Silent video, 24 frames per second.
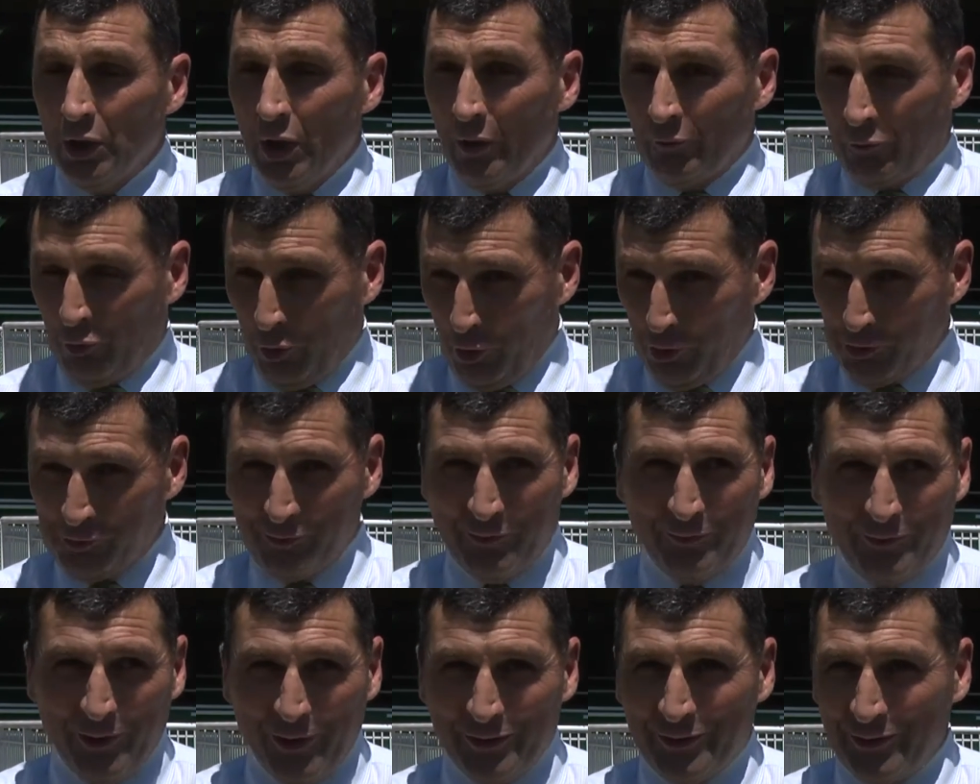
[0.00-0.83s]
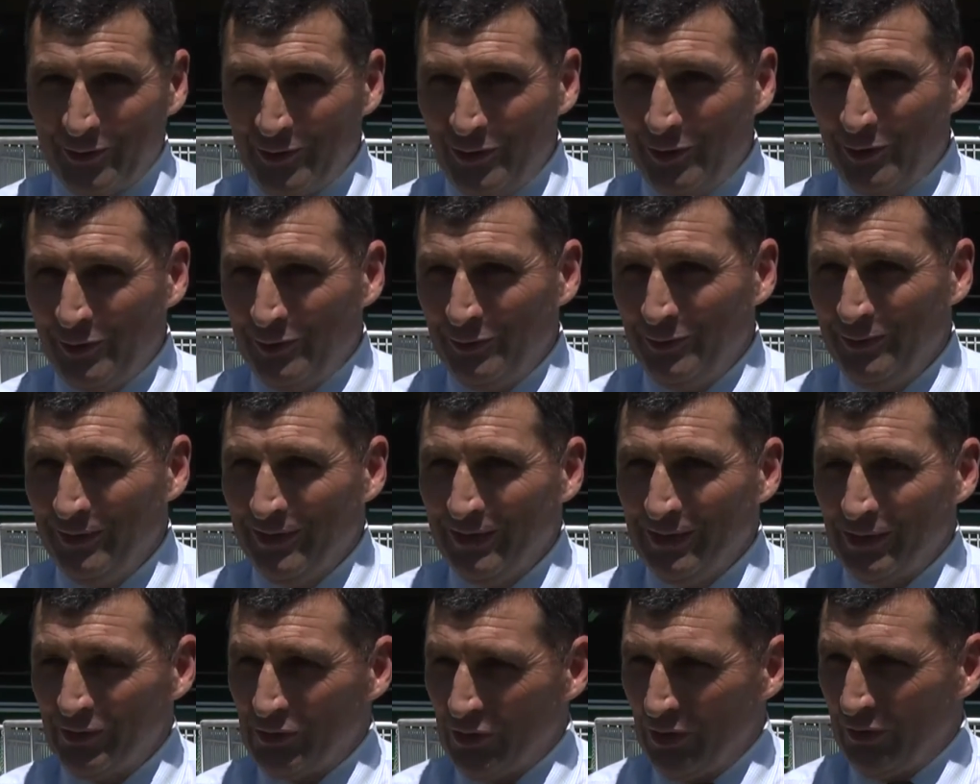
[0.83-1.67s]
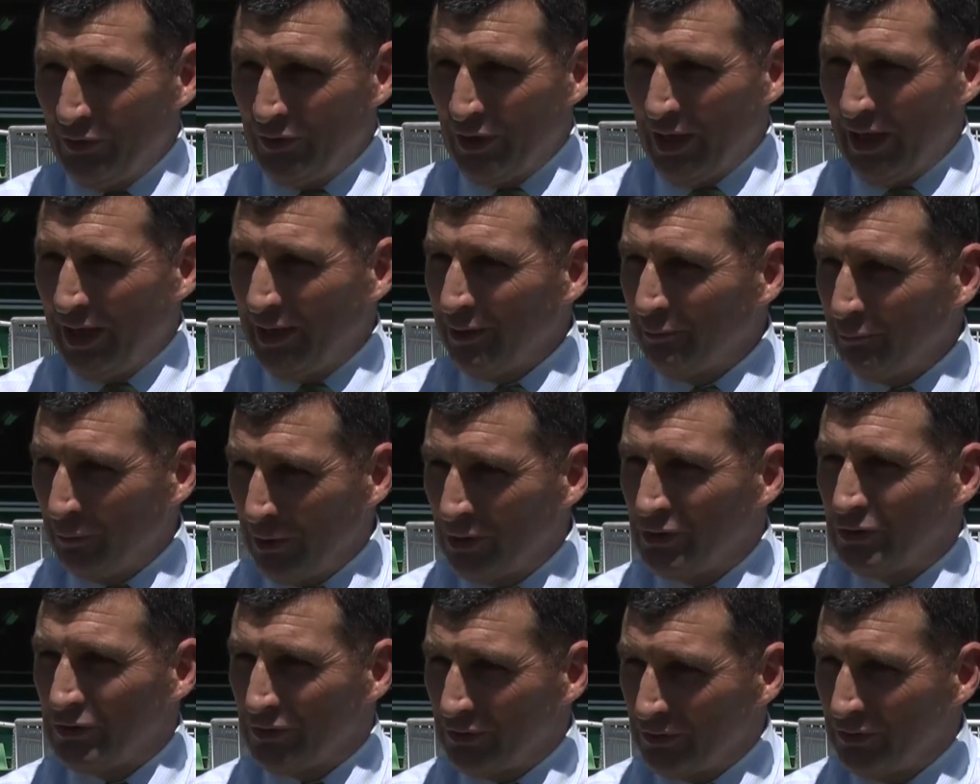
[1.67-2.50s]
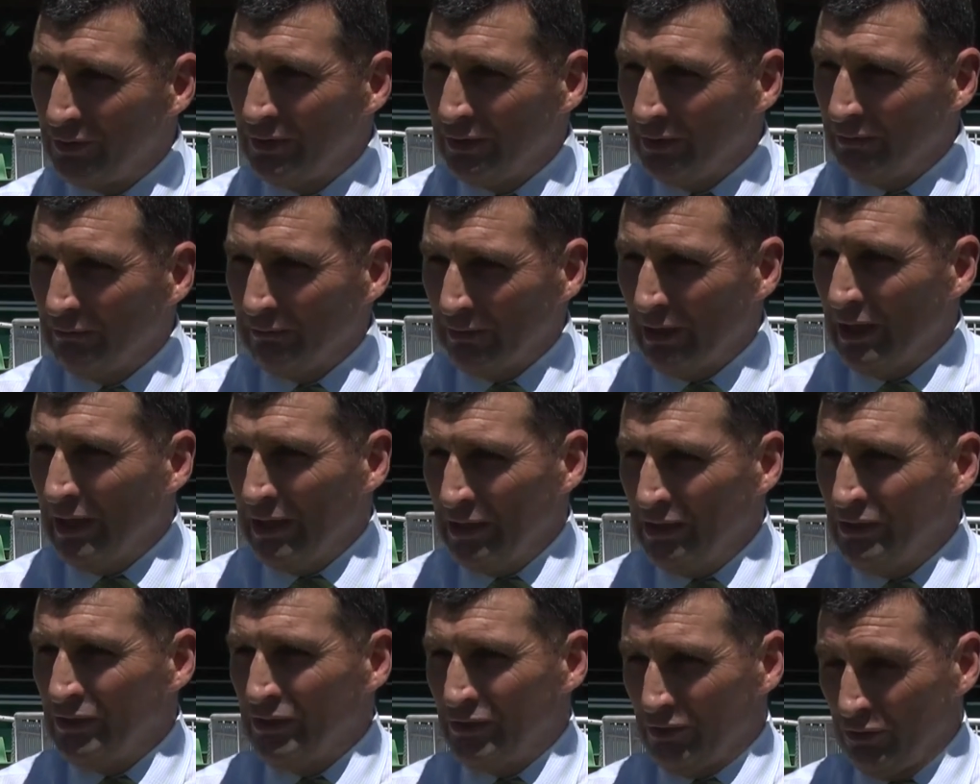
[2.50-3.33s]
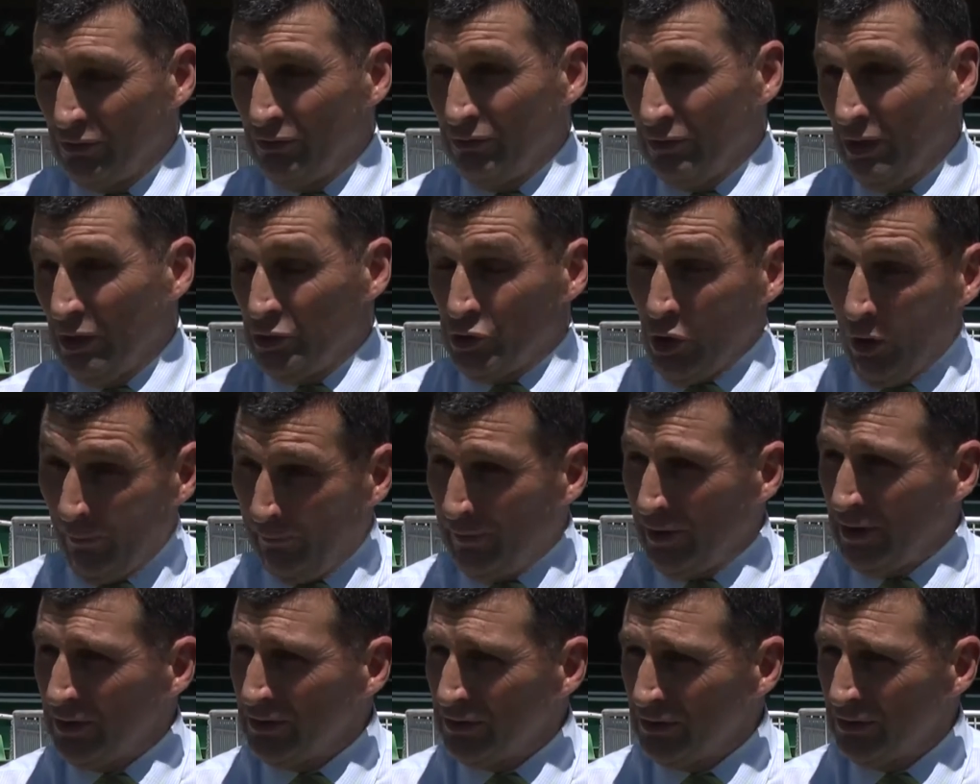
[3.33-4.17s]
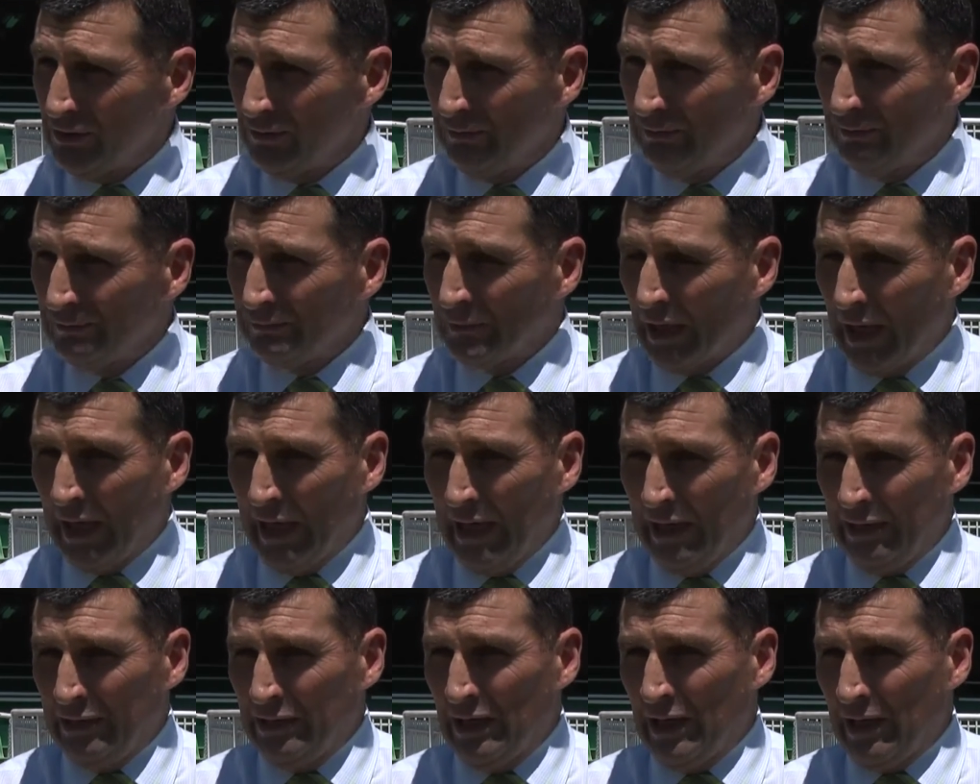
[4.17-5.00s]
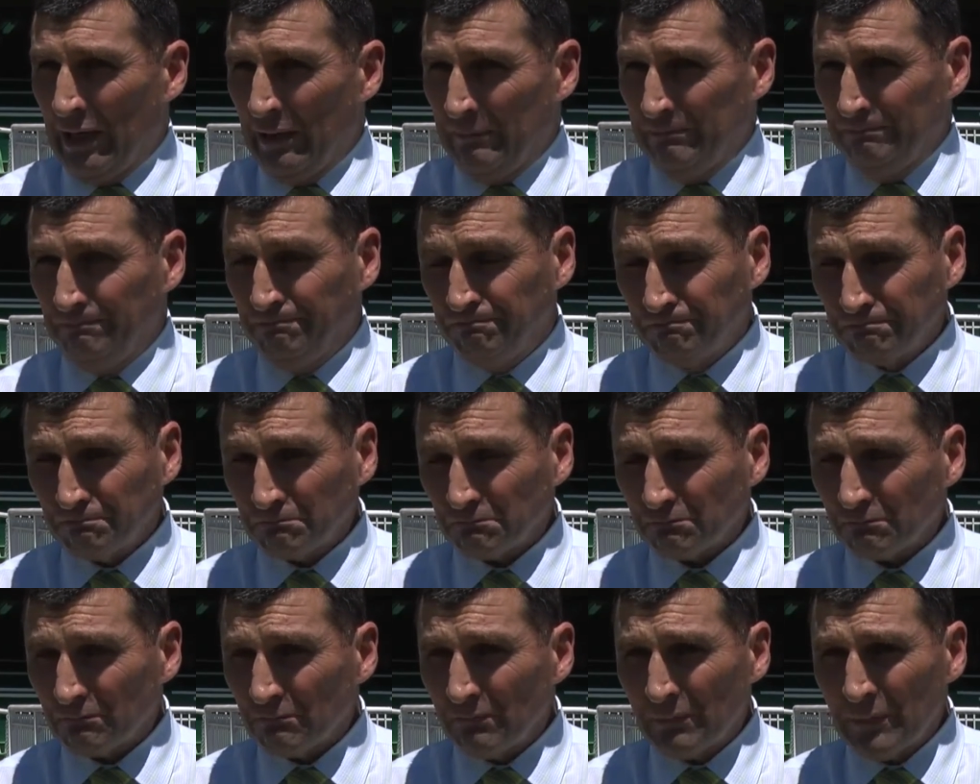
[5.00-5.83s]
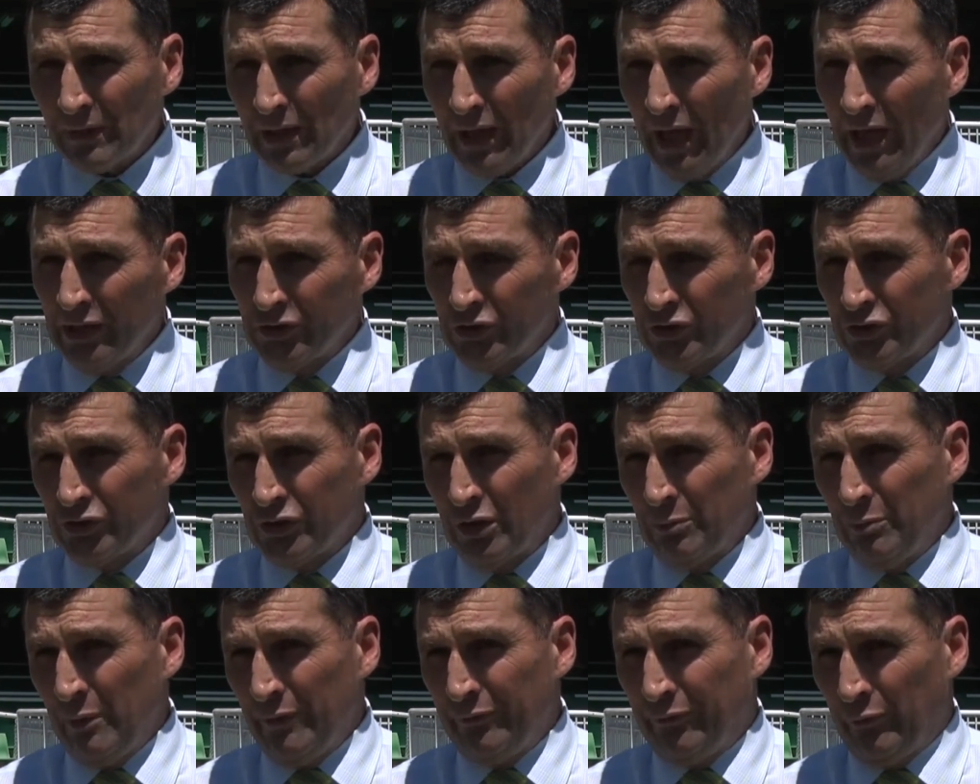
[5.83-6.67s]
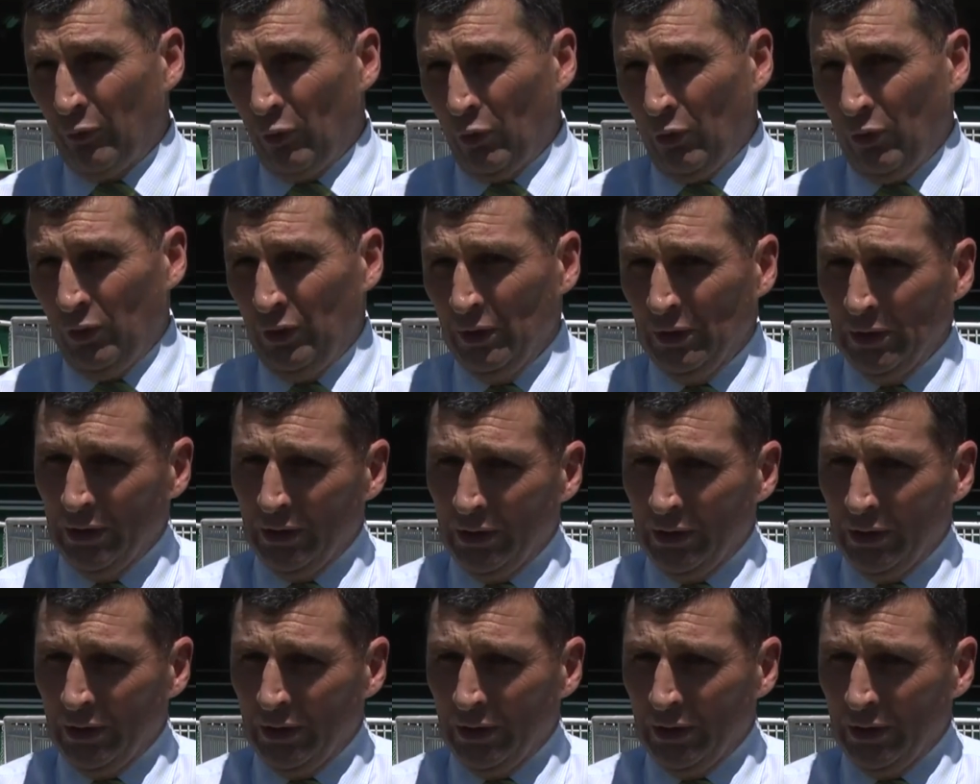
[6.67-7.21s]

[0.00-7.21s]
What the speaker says: Of course, we've got the new synthetic, which is obvious. And as I said before,